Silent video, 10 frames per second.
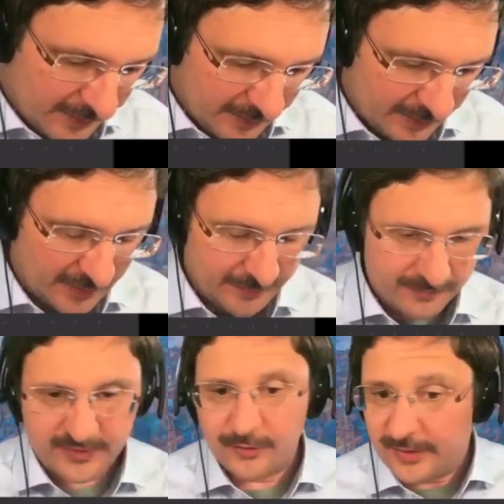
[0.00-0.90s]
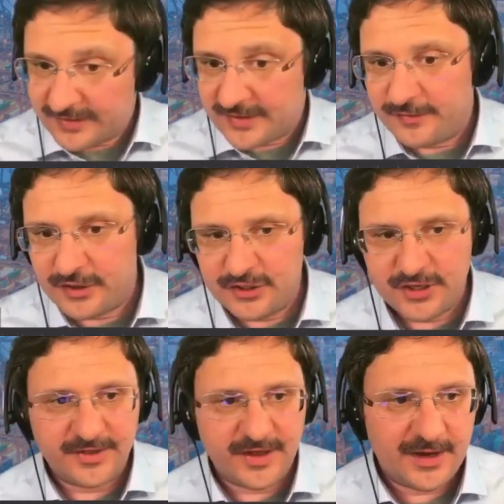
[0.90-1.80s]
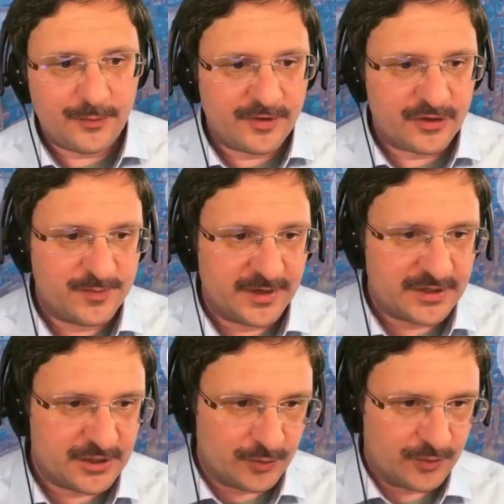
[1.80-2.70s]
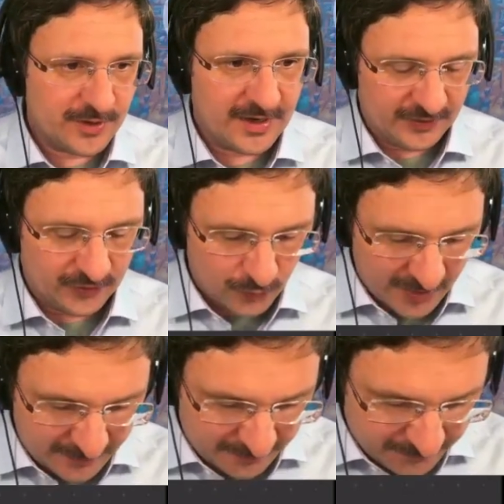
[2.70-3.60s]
So let's differentiate that with respect to x1.